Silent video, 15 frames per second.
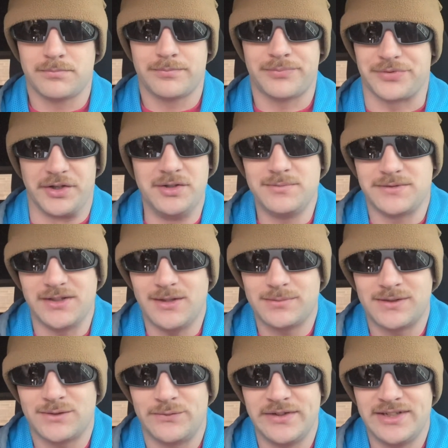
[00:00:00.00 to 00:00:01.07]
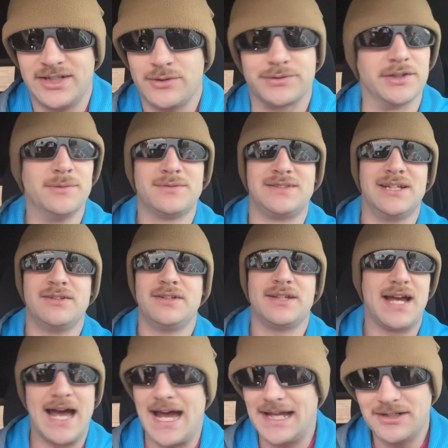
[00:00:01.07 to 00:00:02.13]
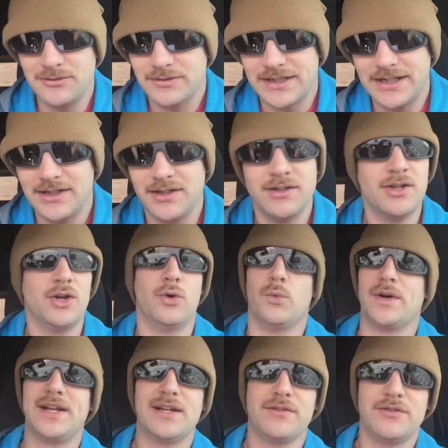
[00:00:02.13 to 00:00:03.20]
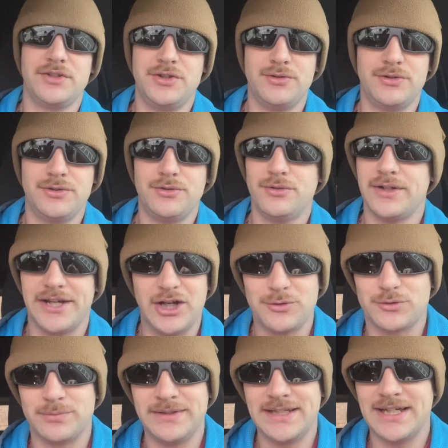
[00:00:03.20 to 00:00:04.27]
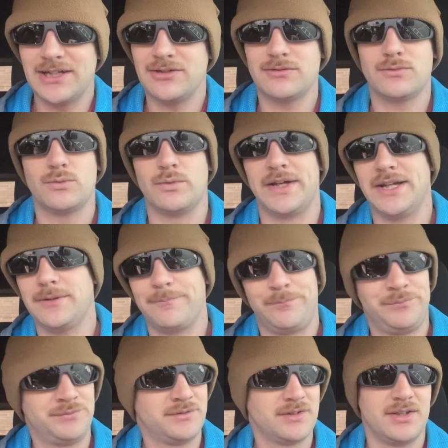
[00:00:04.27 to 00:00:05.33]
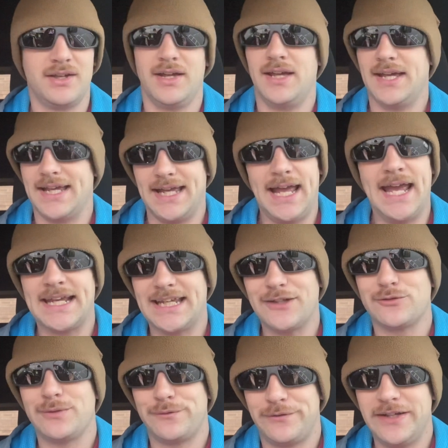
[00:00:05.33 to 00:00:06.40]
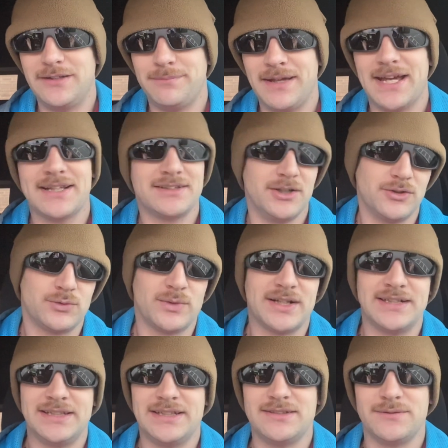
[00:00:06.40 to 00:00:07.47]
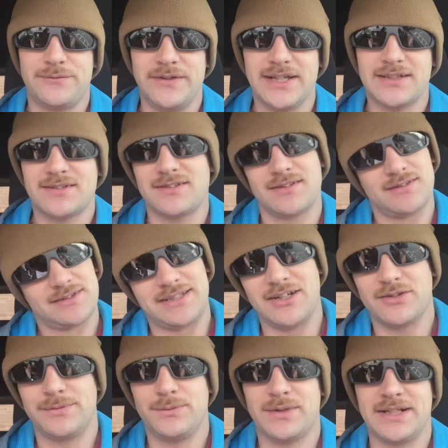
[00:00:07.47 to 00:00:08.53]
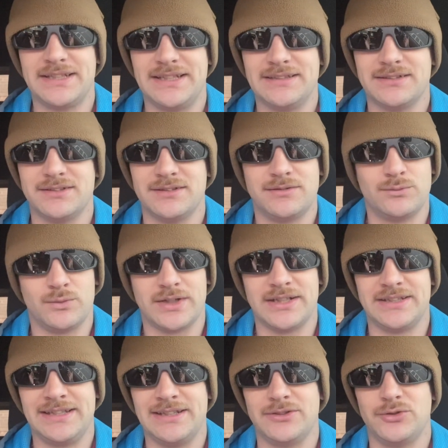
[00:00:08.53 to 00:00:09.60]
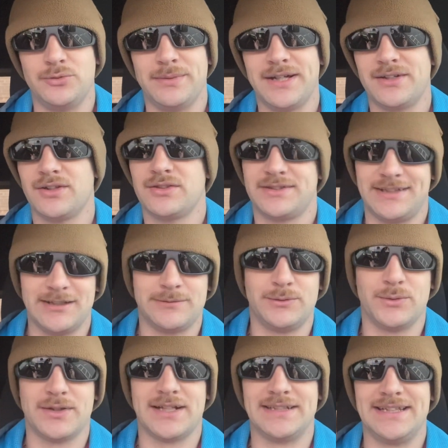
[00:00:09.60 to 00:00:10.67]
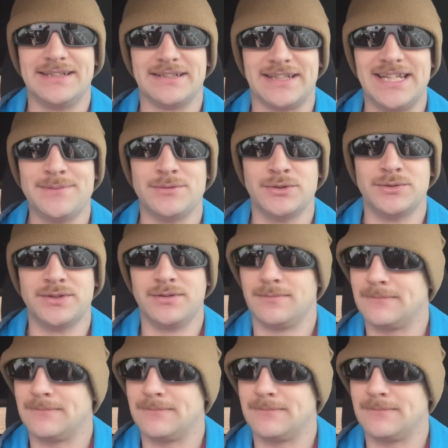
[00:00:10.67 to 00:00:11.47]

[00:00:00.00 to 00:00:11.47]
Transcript: thumbs up this video, thumbs down it. I don't care. Whatever you do helps me out. It gives me feedback, knows what I need to fix, tells me what I need to do better, tells me what I need to keep doing.